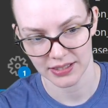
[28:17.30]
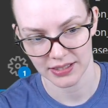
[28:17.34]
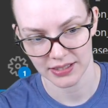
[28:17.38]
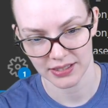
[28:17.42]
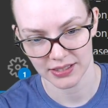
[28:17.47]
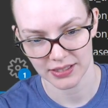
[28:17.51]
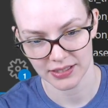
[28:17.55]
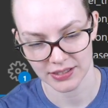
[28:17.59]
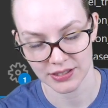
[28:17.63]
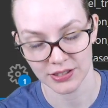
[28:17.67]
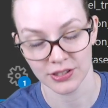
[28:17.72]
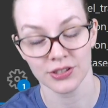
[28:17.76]

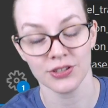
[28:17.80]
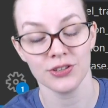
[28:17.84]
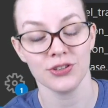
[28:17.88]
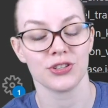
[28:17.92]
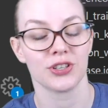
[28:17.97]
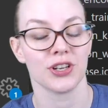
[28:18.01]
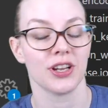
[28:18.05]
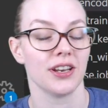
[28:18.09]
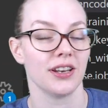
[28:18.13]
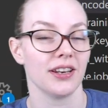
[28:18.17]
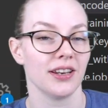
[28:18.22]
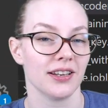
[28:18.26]

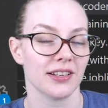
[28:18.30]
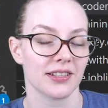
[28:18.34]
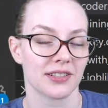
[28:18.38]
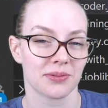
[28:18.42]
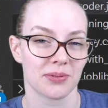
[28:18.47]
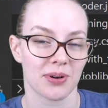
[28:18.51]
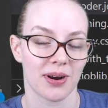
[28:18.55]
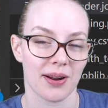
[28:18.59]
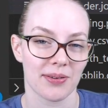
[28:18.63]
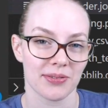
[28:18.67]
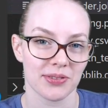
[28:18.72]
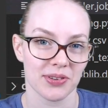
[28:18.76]
solution is the
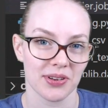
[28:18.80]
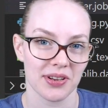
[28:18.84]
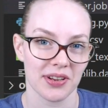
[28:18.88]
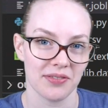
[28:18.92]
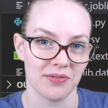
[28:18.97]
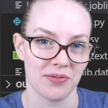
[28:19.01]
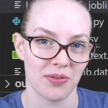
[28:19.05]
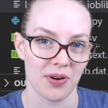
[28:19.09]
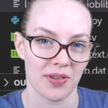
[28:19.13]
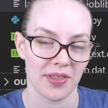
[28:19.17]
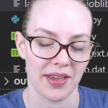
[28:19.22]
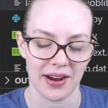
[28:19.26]
word I was looking
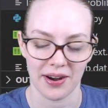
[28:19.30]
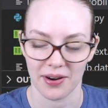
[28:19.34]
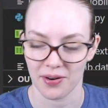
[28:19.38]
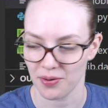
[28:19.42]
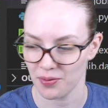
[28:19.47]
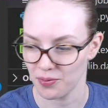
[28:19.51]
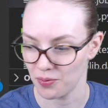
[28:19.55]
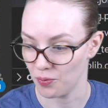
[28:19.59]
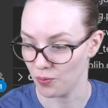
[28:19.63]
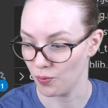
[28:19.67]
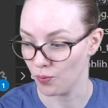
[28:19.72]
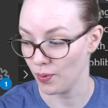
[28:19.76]
for there.
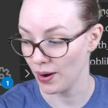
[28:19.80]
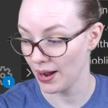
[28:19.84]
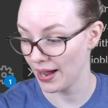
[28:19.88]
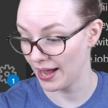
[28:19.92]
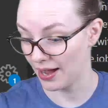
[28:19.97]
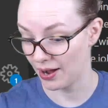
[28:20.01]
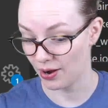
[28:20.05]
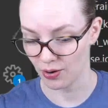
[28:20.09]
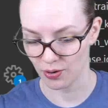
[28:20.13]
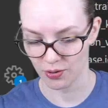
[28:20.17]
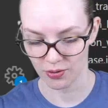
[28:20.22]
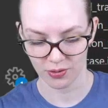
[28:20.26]
Wow.
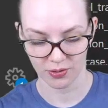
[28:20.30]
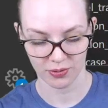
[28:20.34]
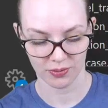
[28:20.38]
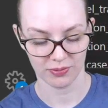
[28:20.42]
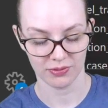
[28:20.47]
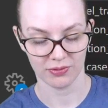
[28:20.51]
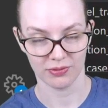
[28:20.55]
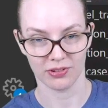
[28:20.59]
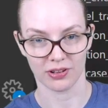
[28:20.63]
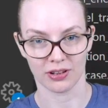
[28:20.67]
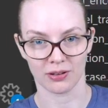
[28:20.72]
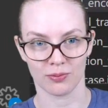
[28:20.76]

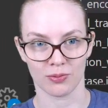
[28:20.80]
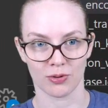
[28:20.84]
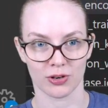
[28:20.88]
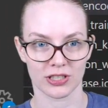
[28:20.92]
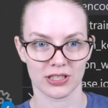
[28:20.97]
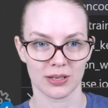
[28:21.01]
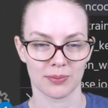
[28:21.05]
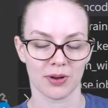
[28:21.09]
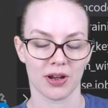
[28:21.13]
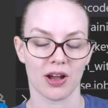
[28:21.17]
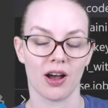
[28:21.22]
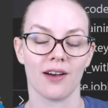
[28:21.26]
A little more
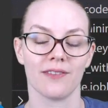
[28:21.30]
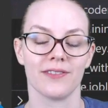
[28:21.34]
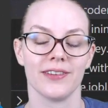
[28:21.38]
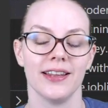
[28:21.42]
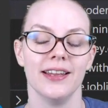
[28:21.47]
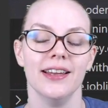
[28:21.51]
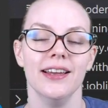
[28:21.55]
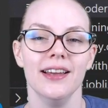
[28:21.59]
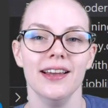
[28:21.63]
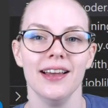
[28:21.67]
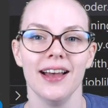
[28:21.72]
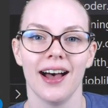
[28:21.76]
sip of coffee.
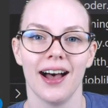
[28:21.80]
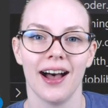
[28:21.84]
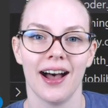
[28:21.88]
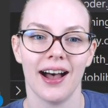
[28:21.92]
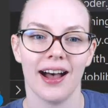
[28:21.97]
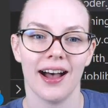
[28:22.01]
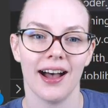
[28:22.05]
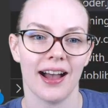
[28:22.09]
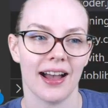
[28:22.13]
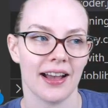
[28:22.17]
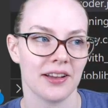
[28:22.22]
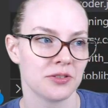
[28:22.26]

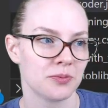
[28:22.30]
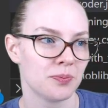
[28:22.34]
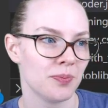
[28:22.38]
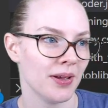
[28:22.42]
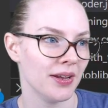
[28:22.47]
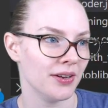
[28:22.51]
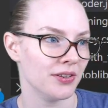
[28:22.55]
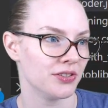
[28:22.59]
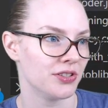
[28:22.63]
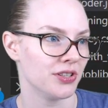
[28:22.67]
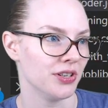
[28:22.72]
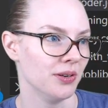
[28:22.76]
Has
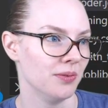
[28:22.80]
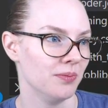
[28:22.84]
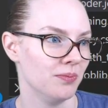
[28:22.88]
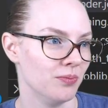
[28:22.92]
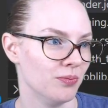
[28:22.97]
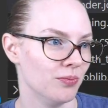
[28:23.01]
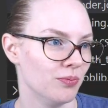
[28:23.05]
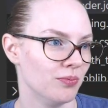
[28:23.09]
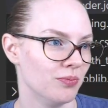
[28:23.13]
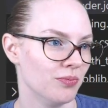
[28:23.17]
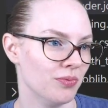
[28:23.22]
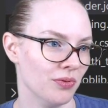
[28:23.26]
been to
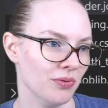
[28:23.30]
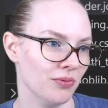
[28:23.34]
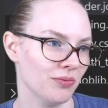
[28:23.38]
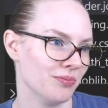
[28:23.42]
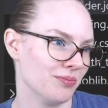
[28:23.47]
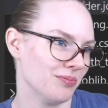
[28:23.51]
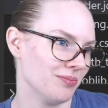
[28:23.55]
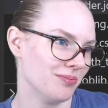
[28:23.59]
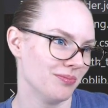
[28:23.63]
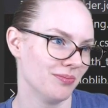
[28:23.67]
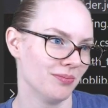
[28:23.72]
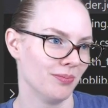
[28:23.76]

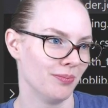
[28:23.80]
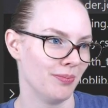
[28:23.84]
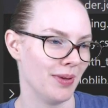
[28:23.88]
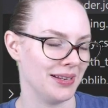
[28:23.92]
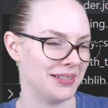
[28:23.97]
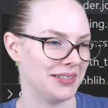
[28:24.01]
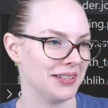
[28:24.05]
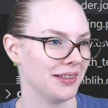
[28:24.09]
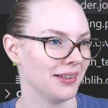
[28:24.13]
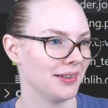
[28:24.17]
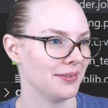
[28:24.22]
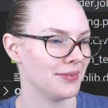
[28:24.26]

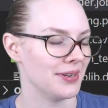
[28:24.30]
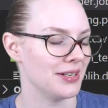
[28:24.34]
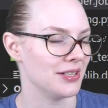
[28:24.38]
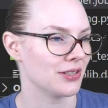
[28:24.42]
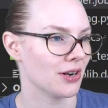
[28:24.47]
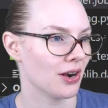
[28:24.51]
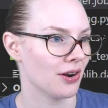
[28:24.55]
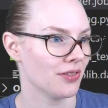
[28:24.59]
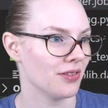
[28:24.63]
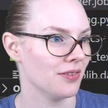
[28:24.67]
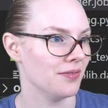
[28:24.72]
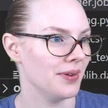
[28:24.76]
basically
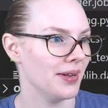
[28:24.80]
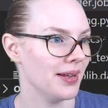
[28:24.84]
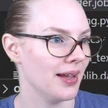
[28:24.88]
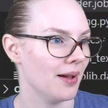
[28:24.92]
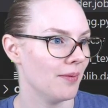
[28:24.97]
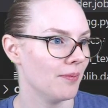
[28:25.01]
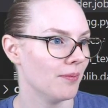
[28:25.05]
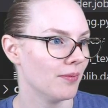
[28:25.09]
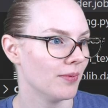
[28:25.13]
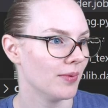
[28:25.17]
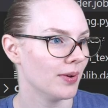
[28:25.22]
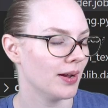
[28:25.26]
restart the VM
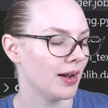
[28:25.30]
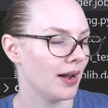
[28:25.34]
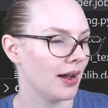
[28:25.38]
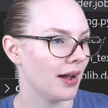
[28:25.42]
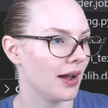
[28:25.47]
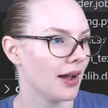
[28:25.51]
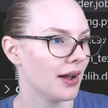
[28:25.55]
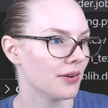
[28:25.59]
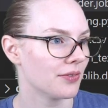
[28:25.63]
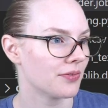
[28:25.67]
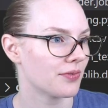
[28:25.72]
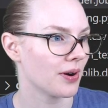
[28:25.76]

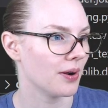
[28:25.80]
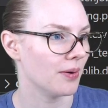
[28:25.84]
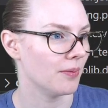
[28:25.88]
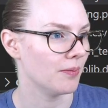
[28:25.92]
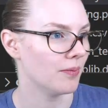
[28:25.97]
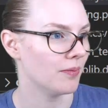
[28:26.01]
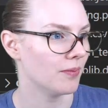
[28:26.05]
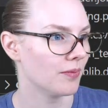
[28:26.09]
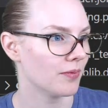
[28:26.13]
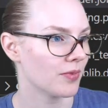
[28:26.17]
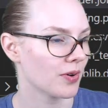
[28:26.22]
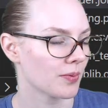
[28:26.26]

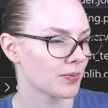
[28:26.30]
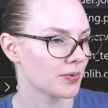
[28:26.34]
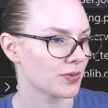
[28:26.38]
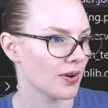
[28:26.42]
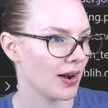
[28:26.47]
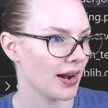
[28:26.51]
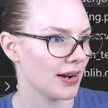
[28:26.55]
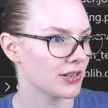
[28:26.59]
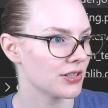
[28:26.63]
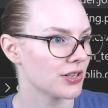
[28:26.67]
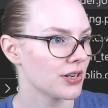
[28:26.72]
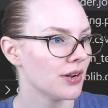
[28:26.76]
from
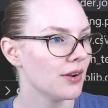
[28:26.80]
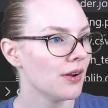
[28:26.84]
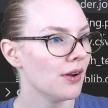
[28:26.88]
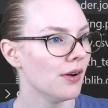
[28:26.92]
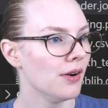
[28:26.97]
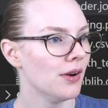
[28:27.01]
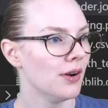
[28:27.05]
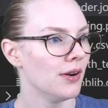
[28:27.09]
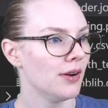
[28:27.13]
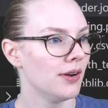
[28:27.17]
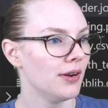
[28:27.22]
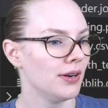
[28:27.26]
scratch,
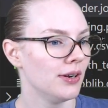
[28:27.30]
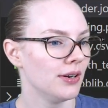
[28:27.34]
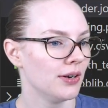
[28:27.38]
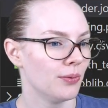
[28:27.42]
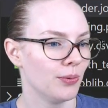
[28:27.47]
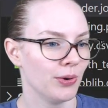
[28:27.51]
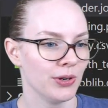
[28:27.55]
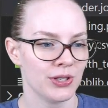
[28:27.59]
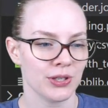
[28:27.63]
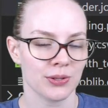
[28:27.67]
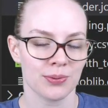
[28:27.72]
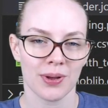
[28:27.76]

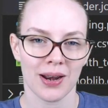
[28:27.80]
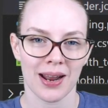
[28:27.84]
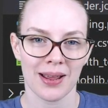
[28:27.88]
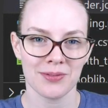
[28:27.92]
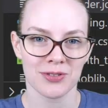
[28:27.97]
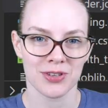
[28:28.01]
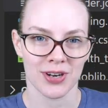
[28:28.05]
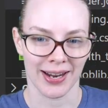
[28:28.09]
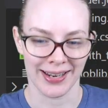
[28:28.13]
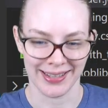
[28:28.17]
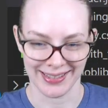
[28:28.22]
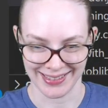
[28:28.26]
which is what I'm
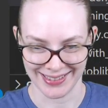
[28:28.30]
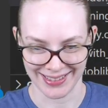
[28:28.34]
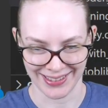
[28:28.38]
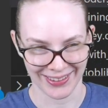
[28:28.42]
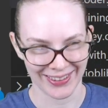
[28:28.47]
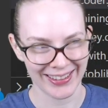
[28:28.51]
trying to do.